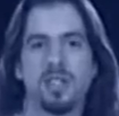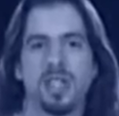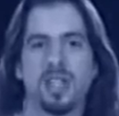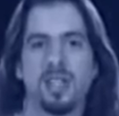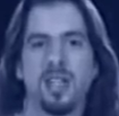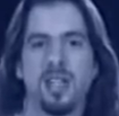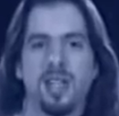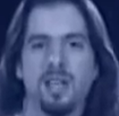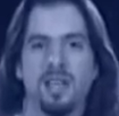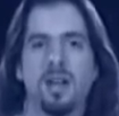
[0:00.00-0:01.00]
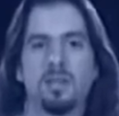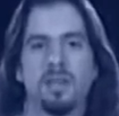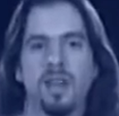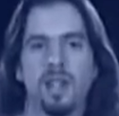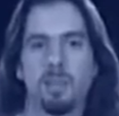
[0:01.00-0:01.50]
that have helped
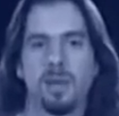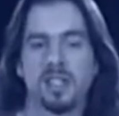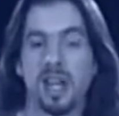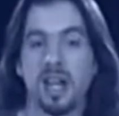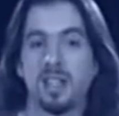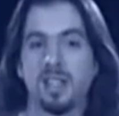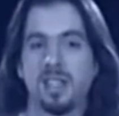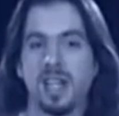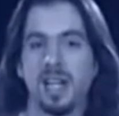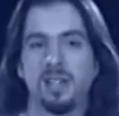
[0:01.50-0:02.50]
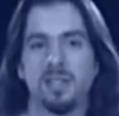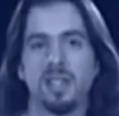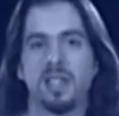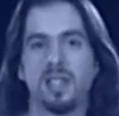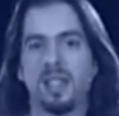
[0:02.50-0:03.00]
develop my style and sound.
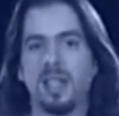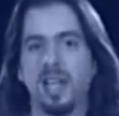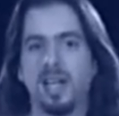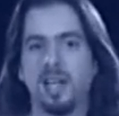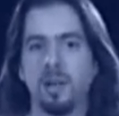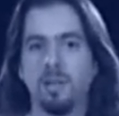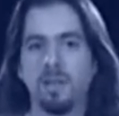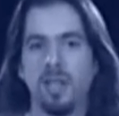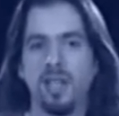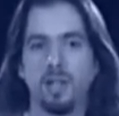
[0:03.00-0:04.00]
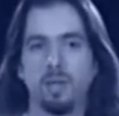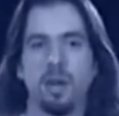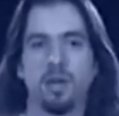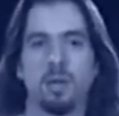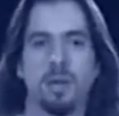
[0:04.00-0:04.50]
And hopefully you'll
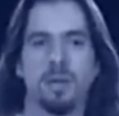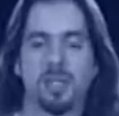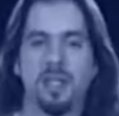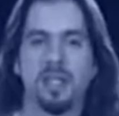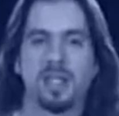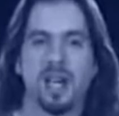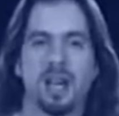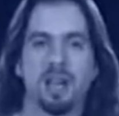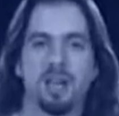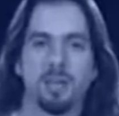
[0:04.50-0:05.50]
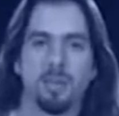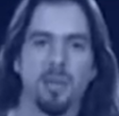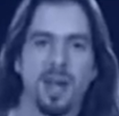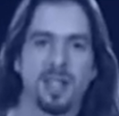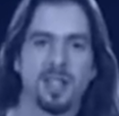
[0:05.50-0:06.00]
walk away with some insight on
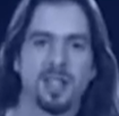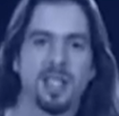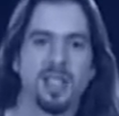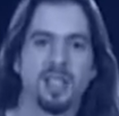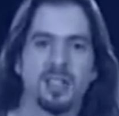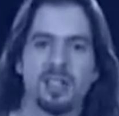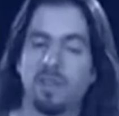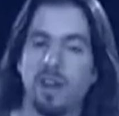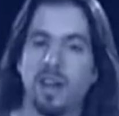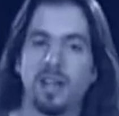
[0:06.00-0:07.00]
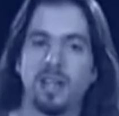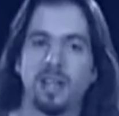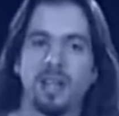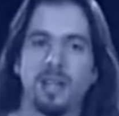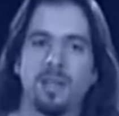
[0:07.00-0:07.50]
practicing and songwriting
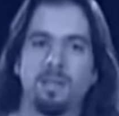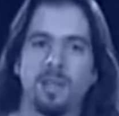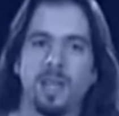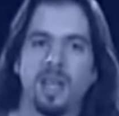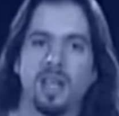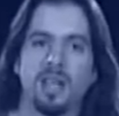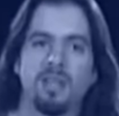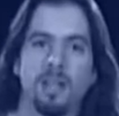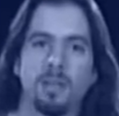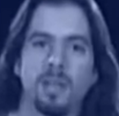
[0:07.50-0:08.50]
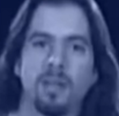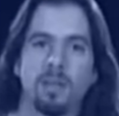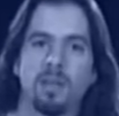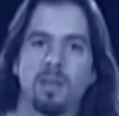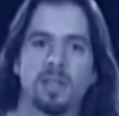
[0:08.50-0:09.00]
and developing your
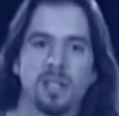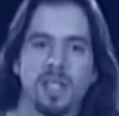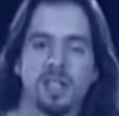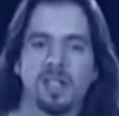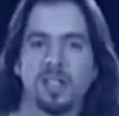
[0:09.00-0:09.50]
overall skills as a